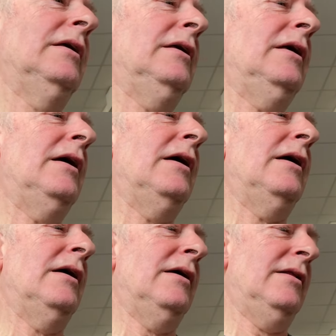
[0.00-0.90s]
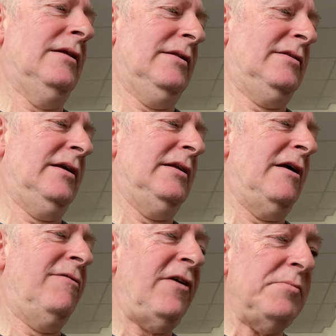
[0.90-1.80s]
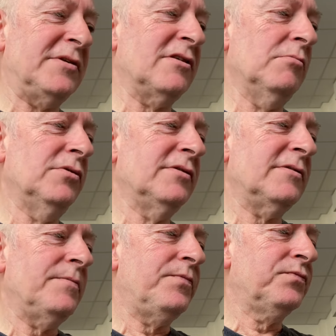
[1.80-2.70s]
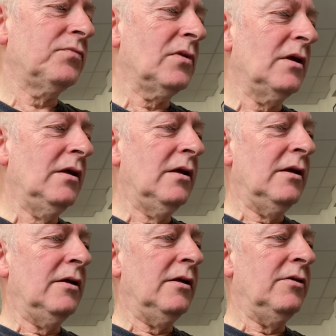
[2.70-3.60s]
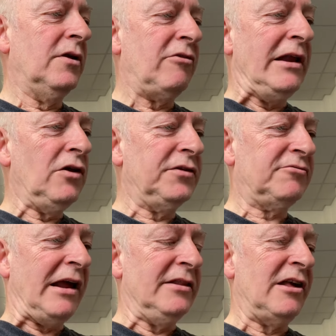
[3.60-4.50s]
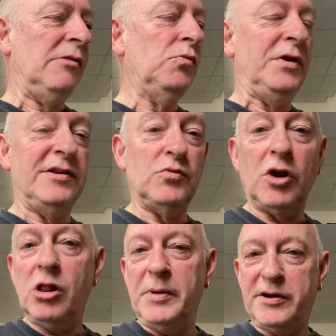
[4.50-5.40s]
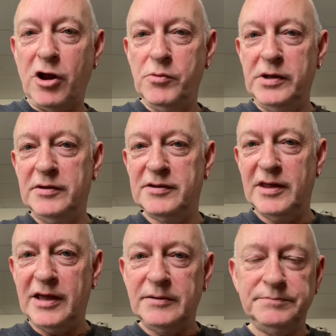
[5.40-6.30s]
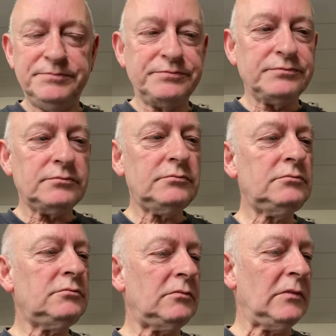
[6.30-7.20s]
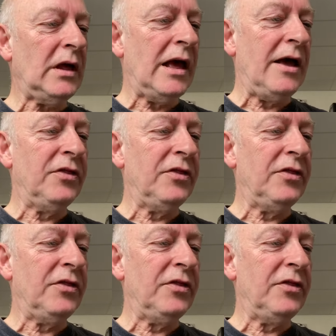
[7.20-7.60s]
Yeah, let's see now. Famous Numbers, the Great Lost Strangers album, which is the one I'll be showing you today, and the